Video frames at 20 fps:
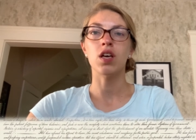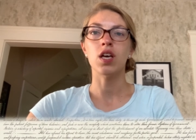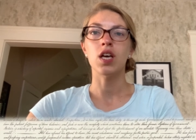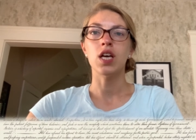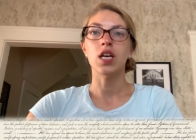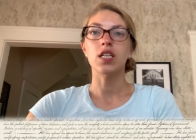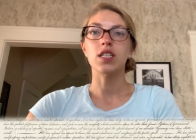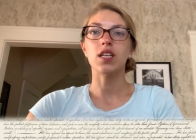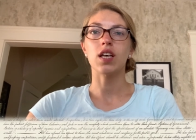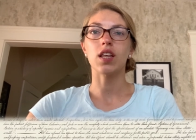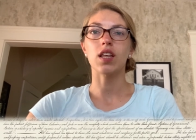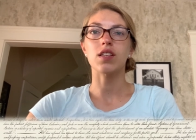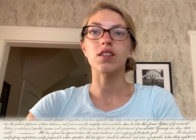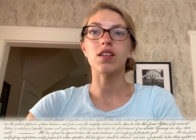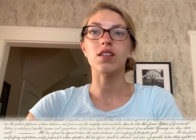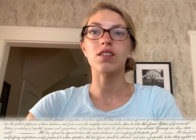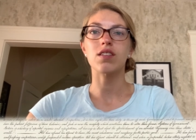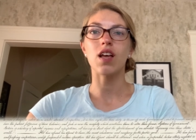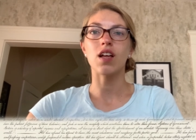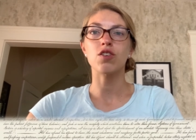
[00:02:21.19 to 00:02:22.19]
till his
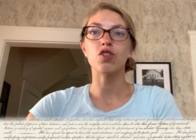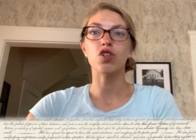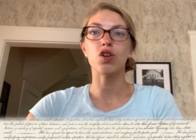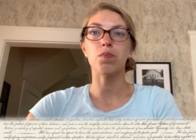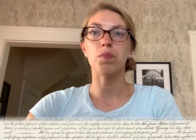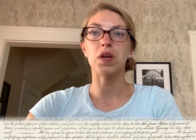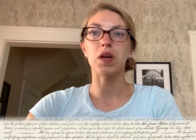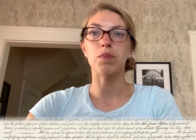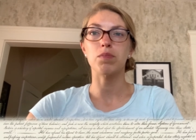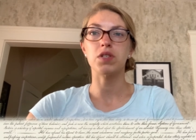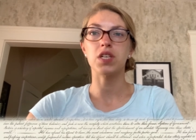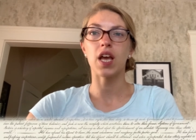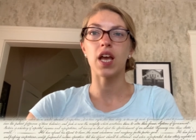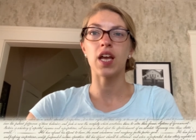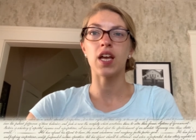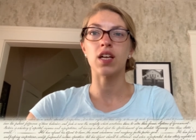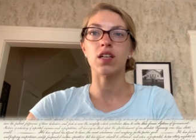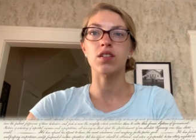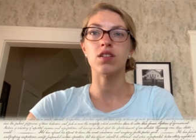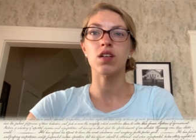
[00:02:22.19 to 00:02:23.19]
assent should be
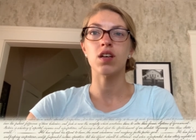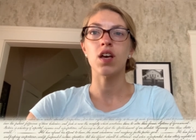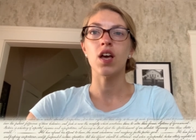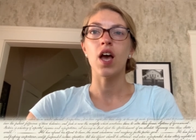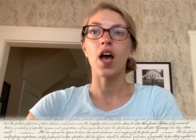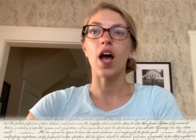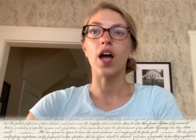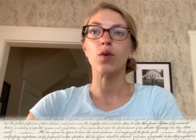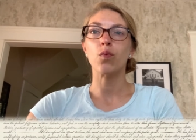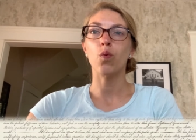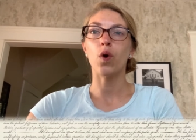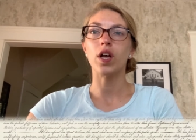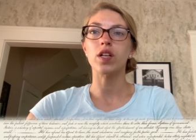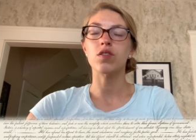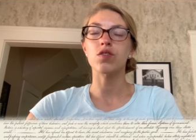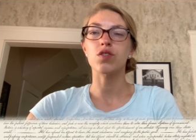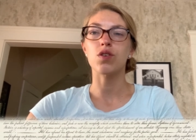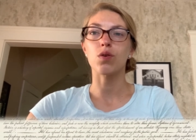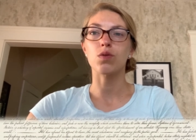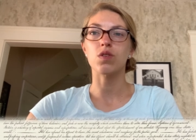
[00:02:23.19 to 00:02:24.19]
obtained, and when
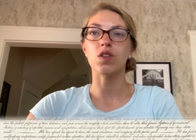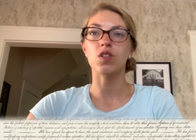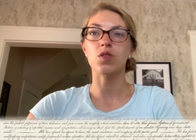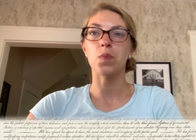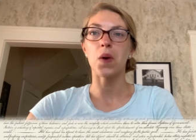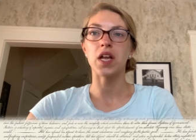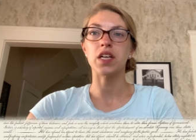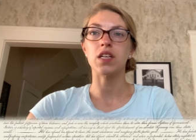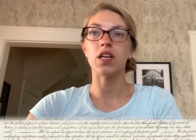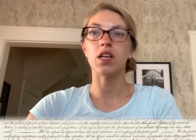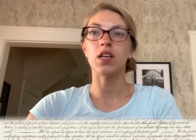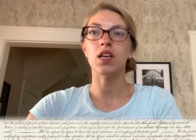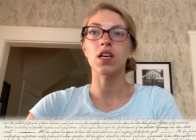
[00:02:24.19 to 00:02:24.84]
so suspended,